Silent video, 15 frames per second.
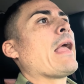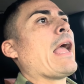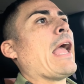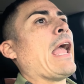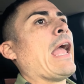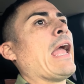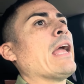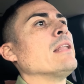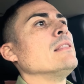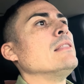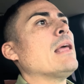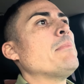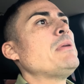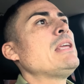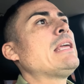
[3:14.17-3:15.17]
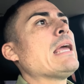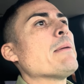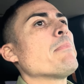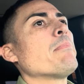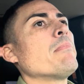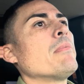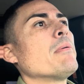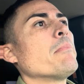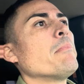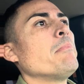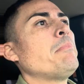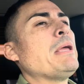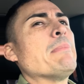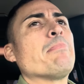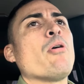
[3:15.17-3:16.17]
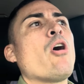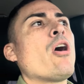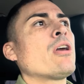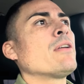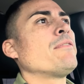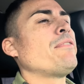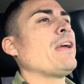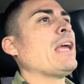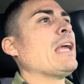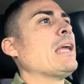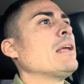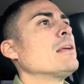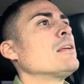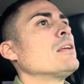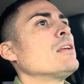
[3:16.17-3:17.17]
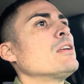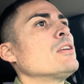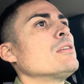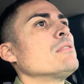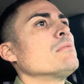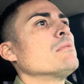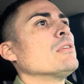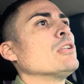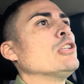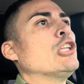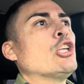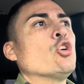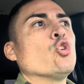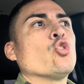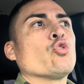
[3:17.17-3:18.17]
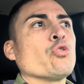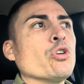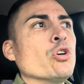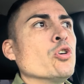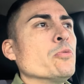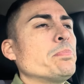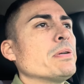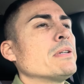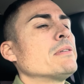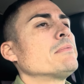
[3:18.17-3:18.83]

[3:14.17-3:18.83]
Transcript: And let me get be part of a little group,